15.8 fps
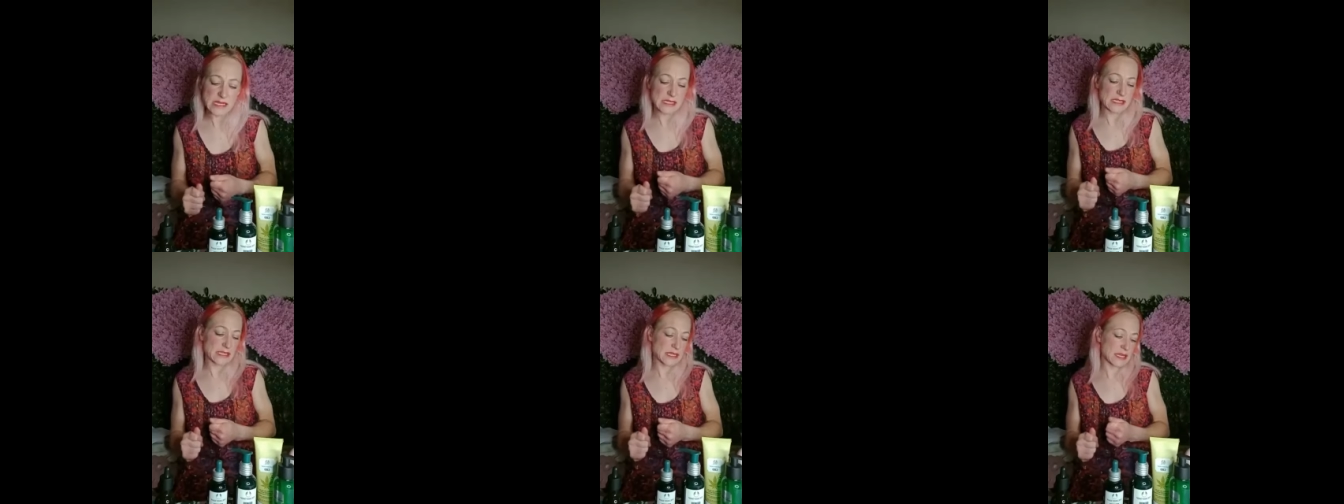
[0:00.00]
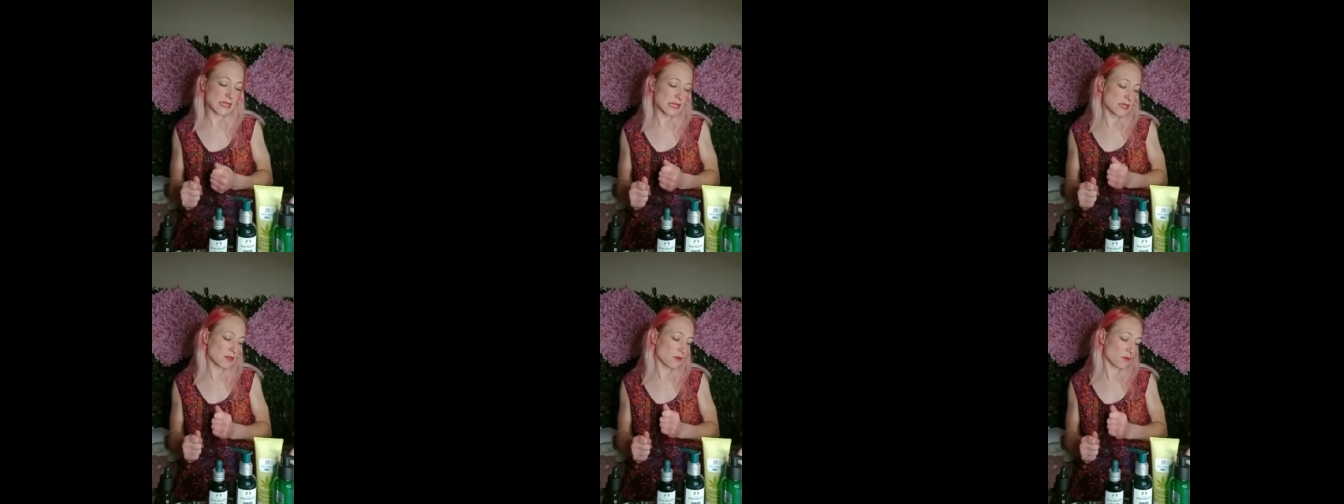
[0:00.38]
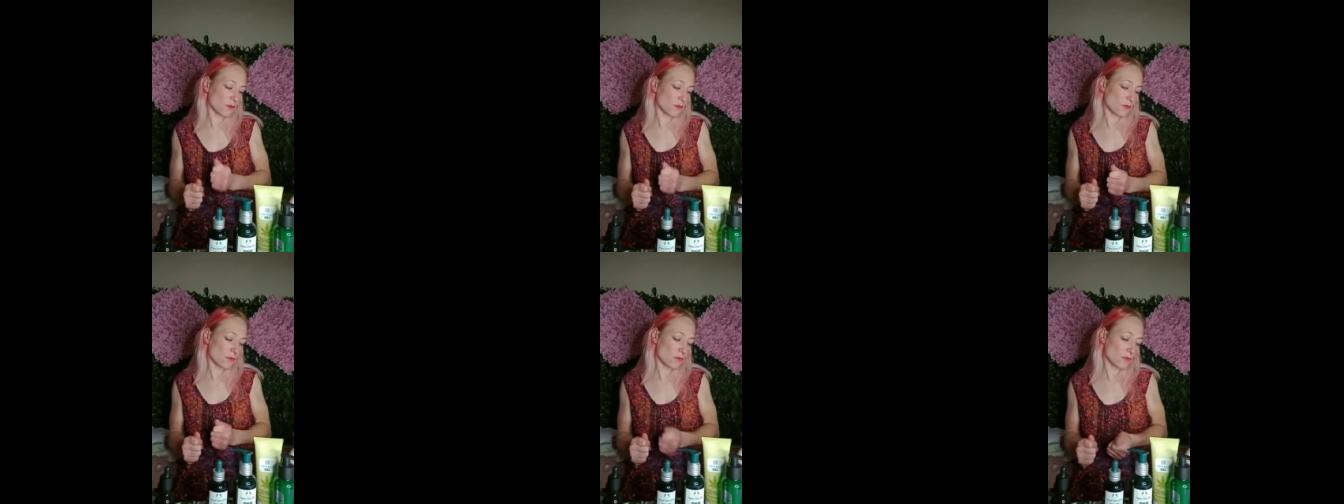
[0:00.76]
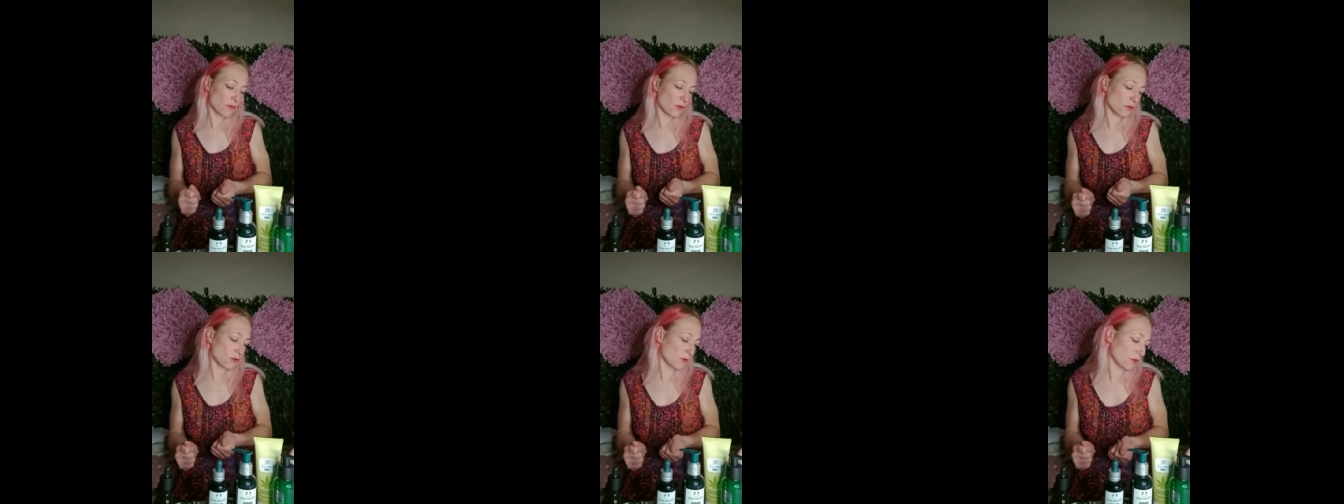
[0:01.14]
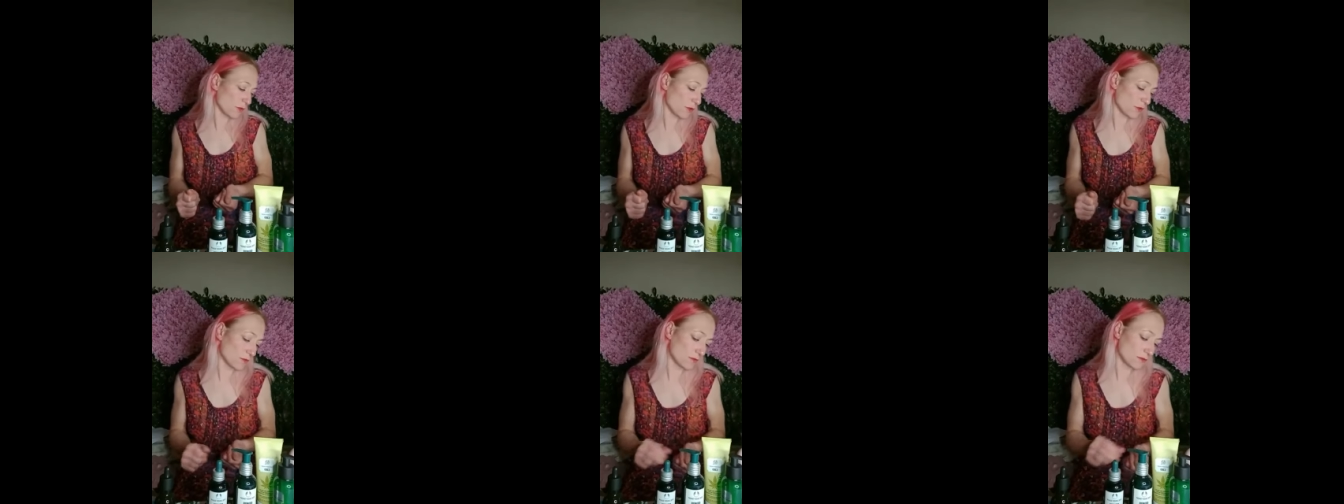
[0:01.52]
is the only
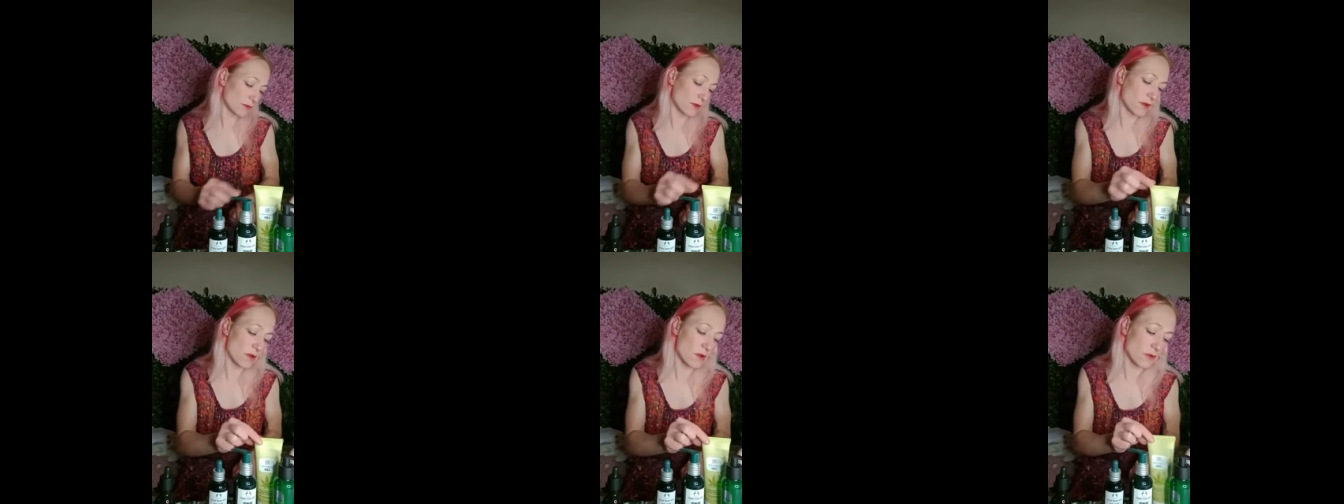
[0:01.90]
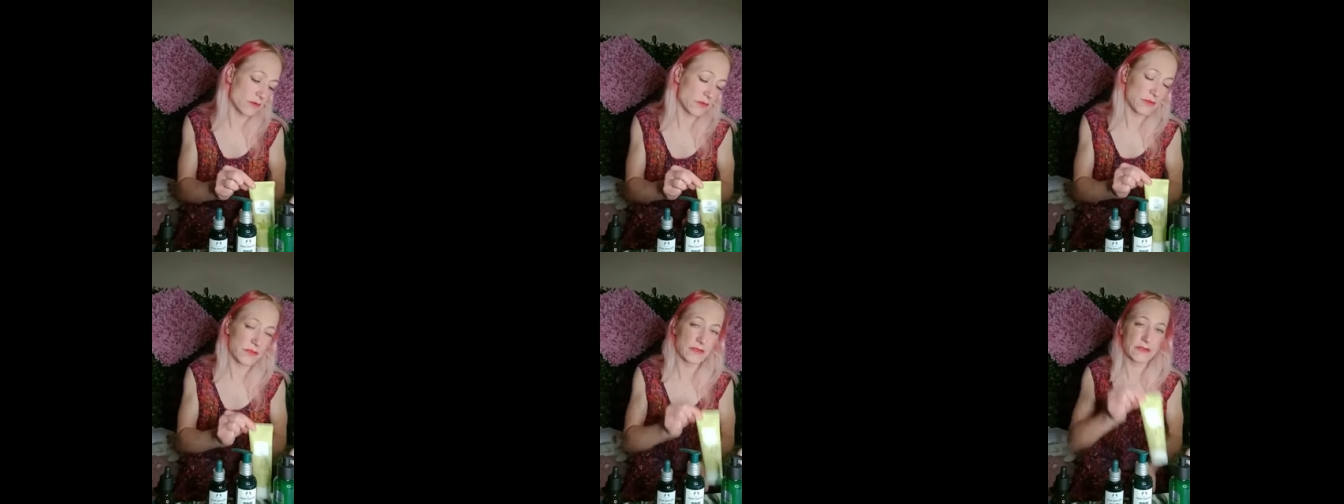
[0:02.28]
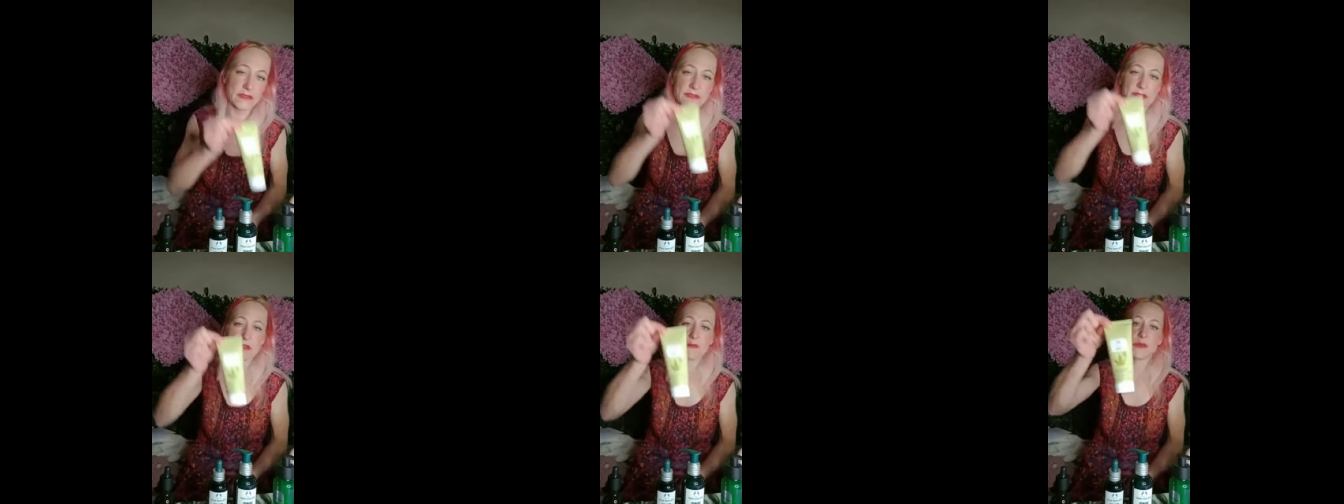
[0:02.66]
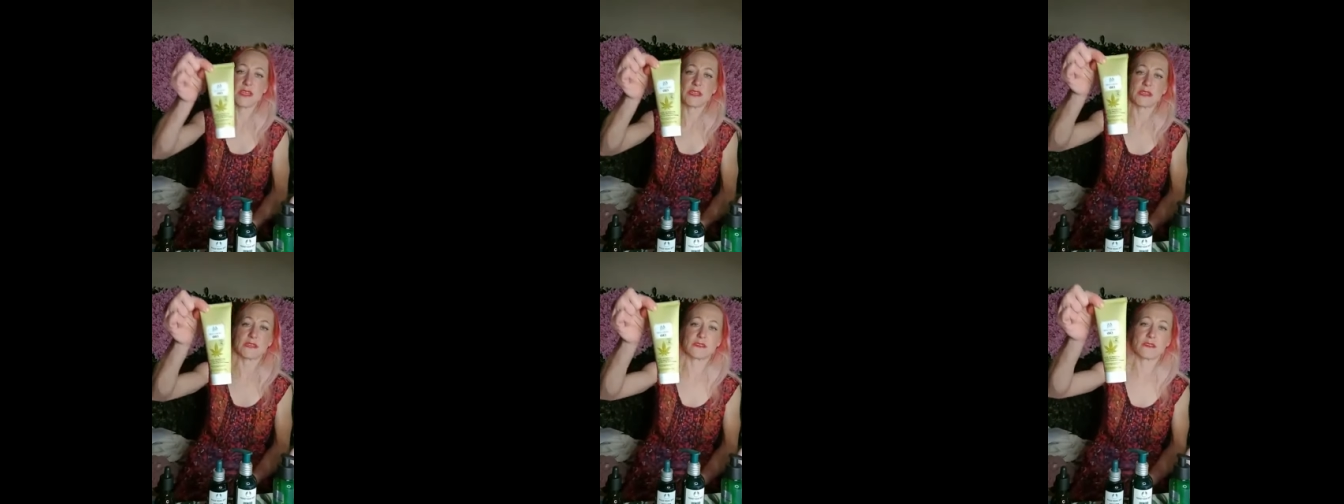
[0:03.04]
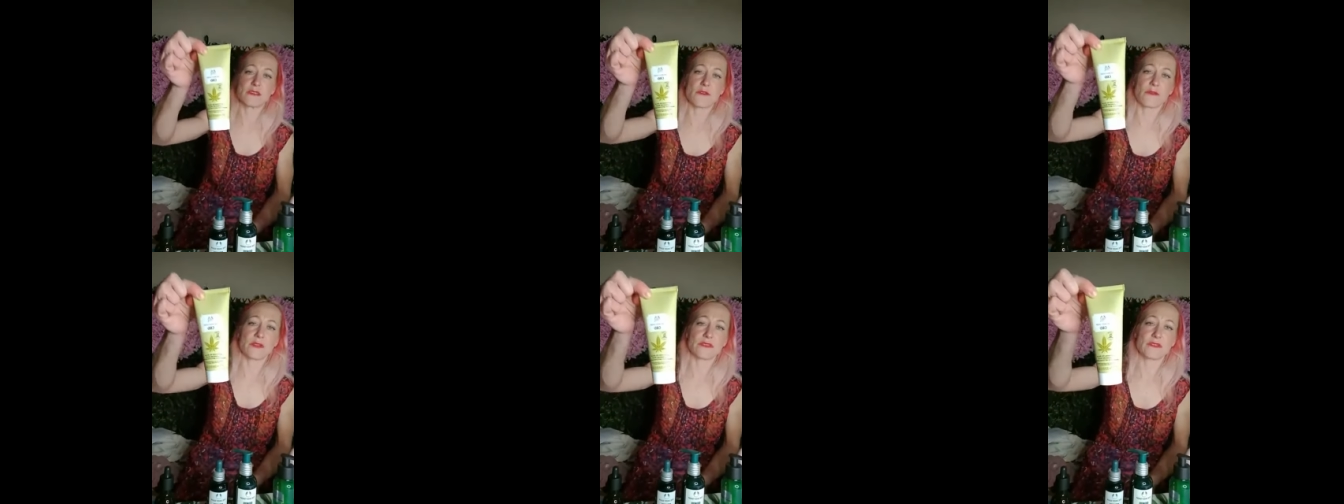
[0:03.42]
one, or other than the CBD,
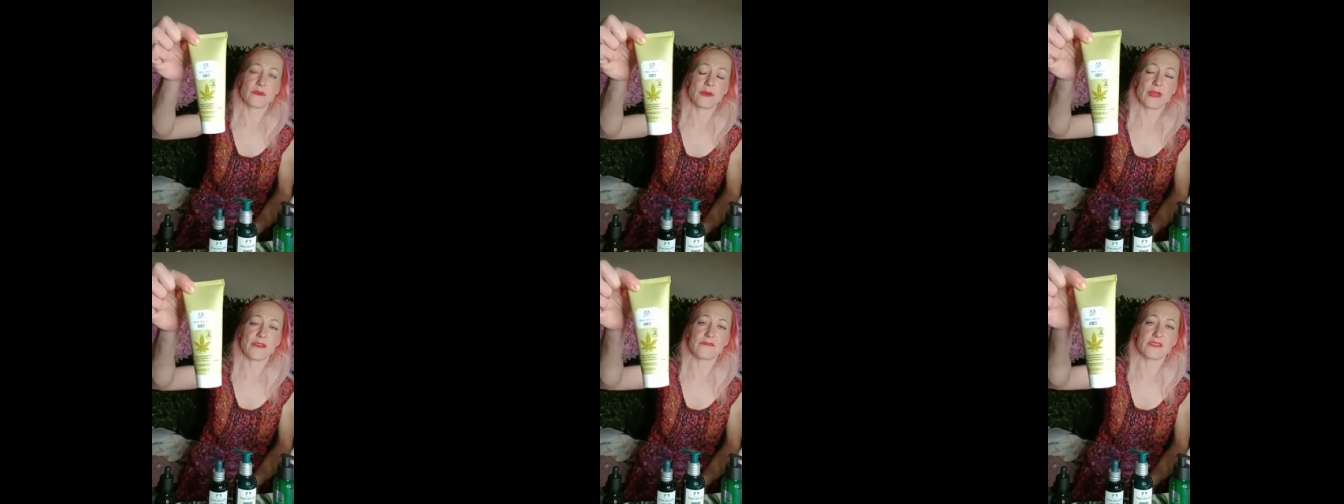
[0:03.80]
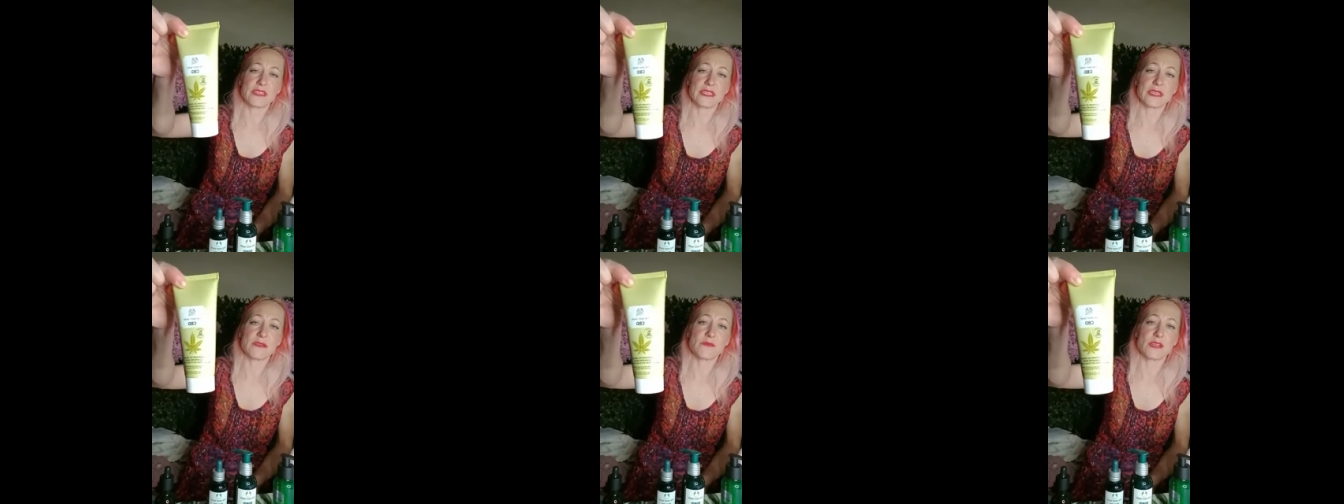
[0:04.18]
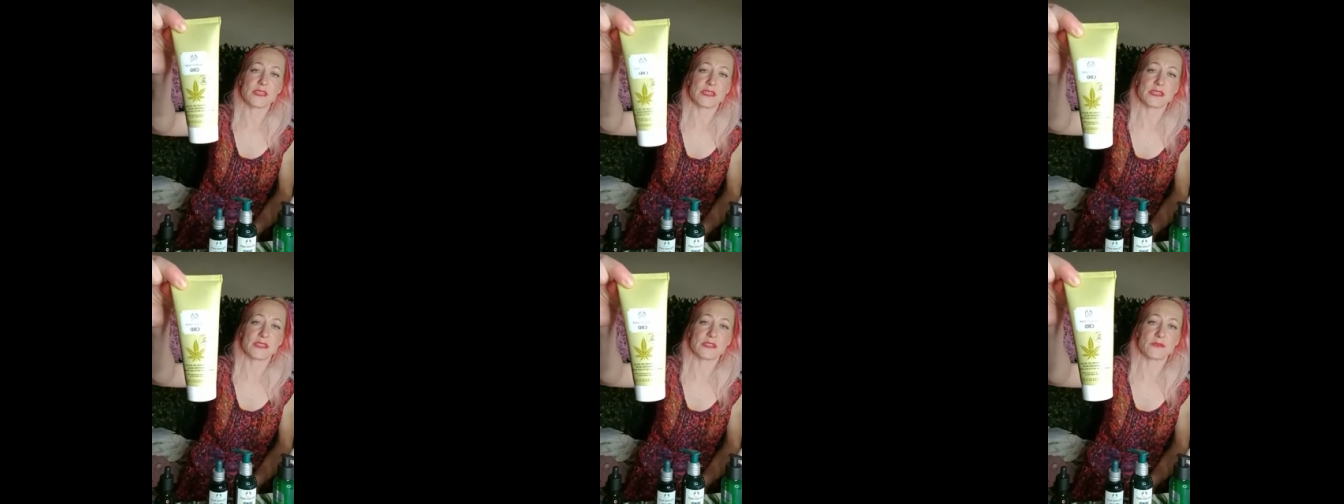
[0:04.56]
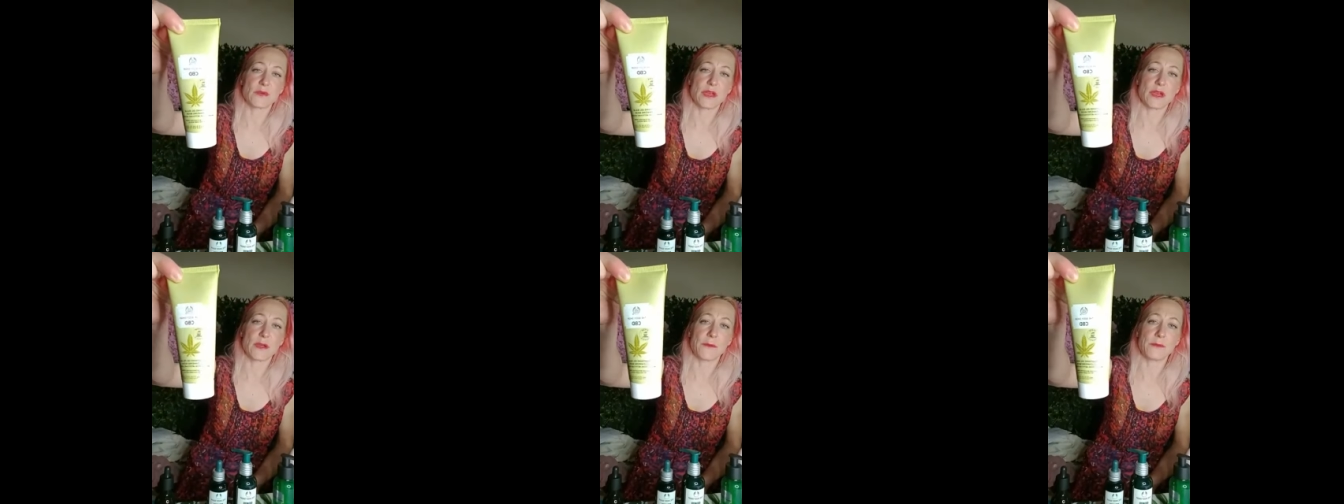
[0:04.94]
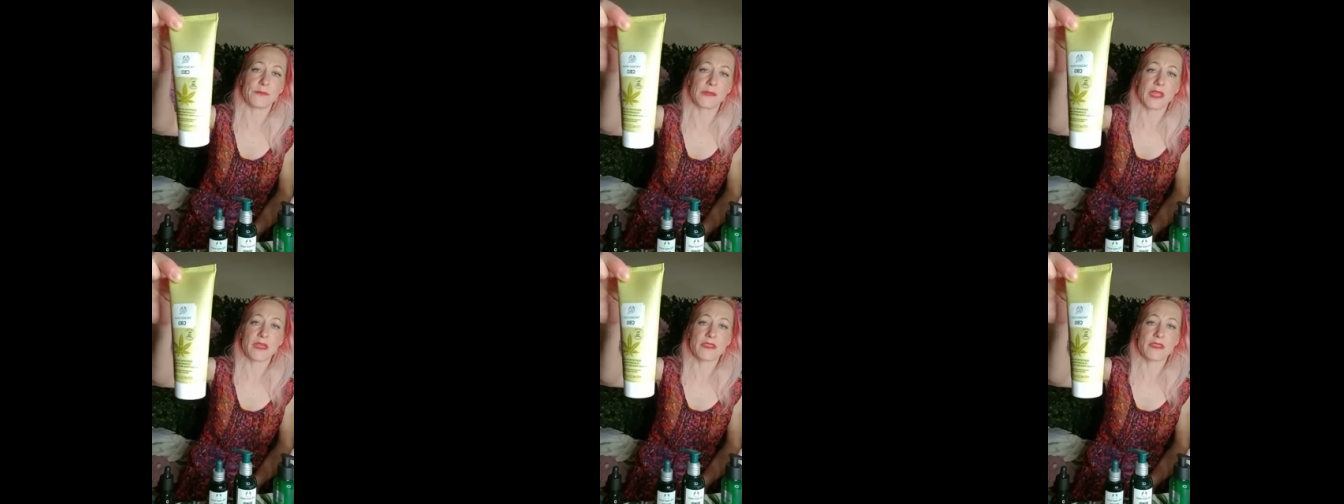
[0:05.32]
sorry. So I have the CBD as well.